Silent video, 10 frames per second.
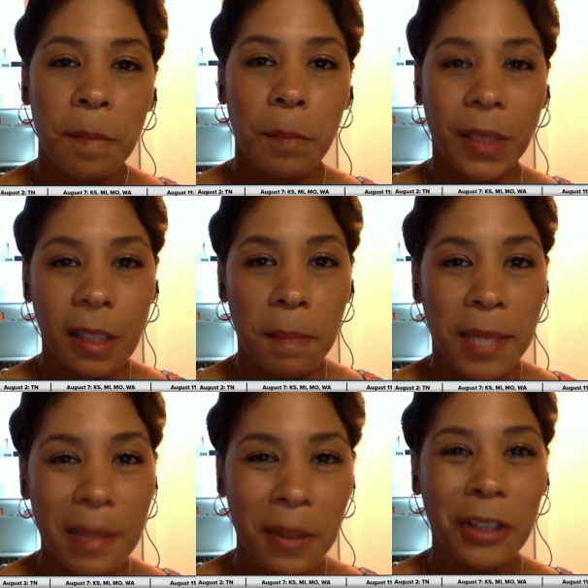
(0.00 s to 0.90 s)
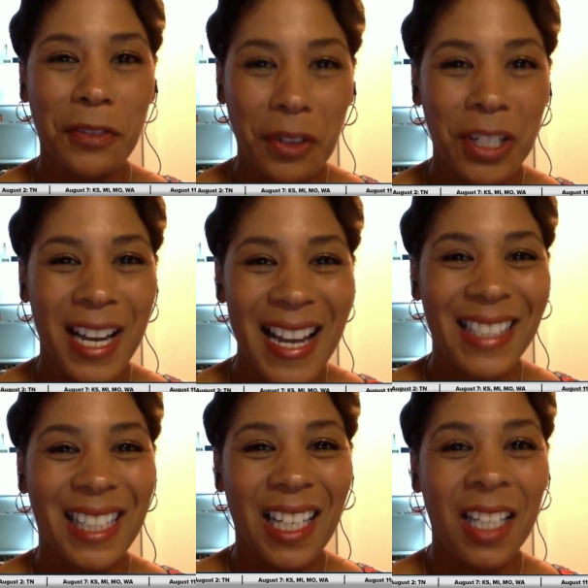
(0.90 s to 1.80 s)
but the people of Florida
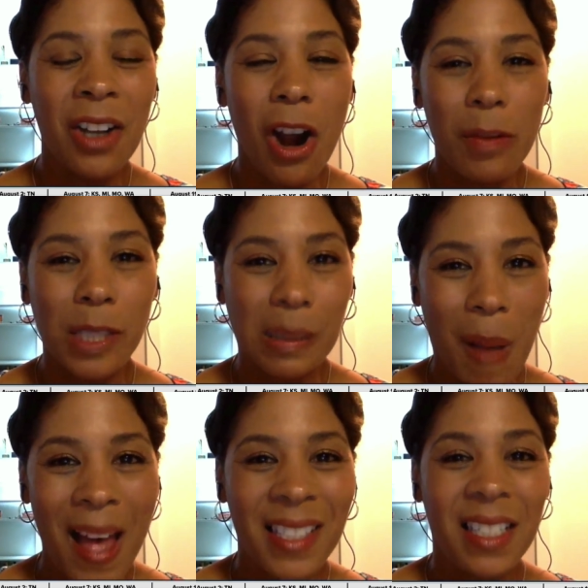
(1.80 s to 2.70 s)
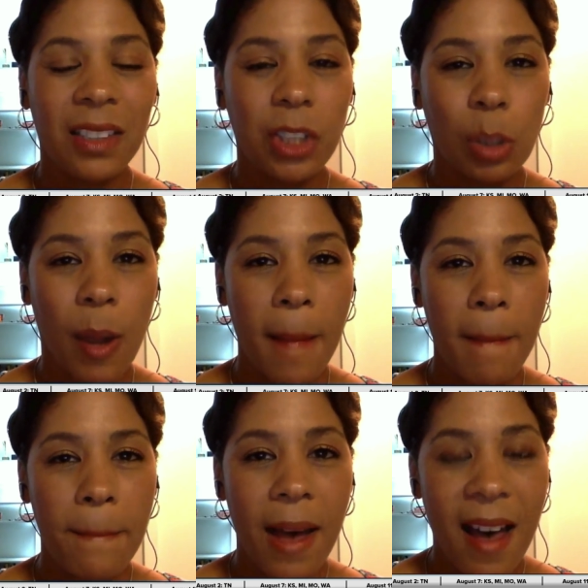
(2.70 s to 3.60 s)
18 are responding to a
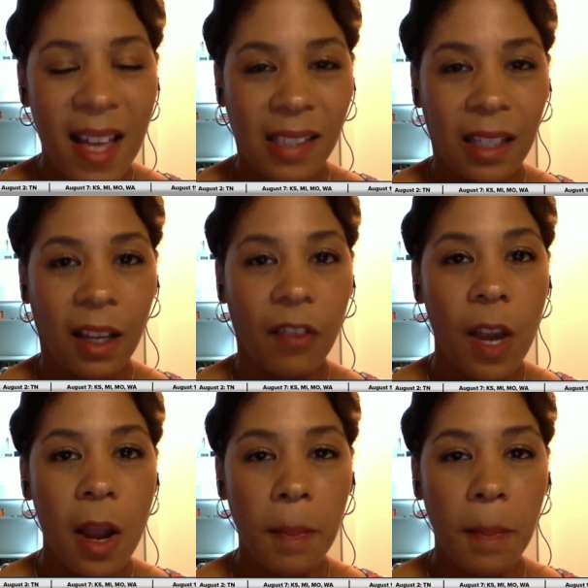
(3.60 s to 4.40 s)
positive,